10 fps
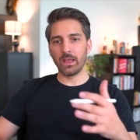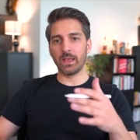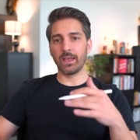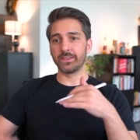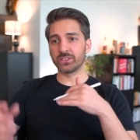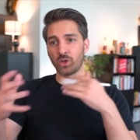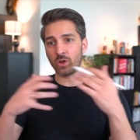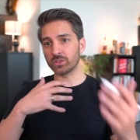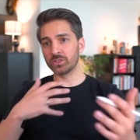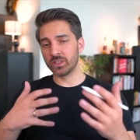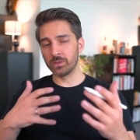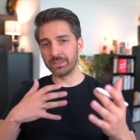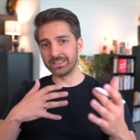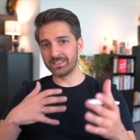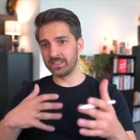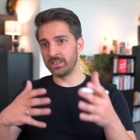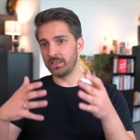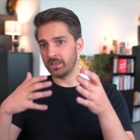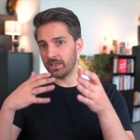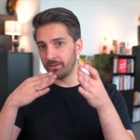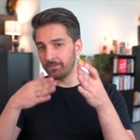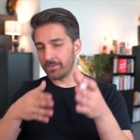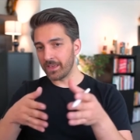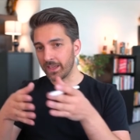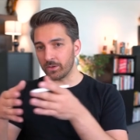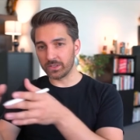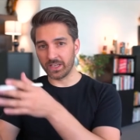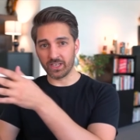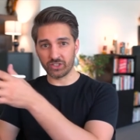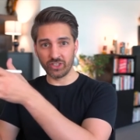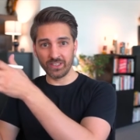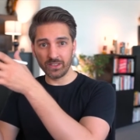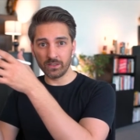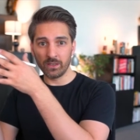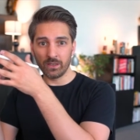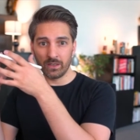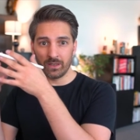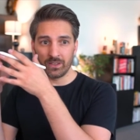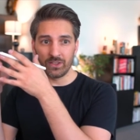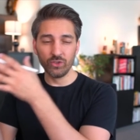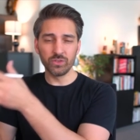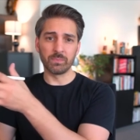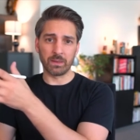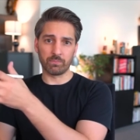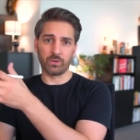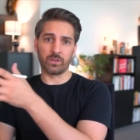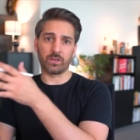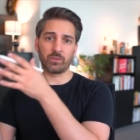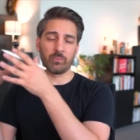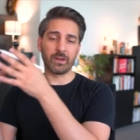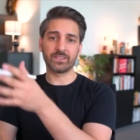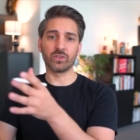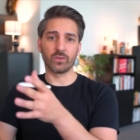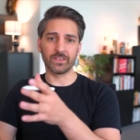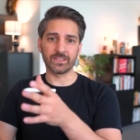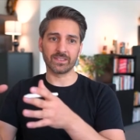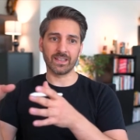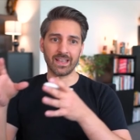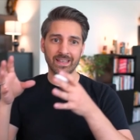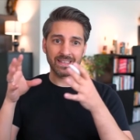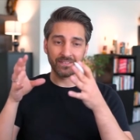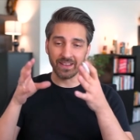and talk to them and see if they could actually use my product or my service. And if they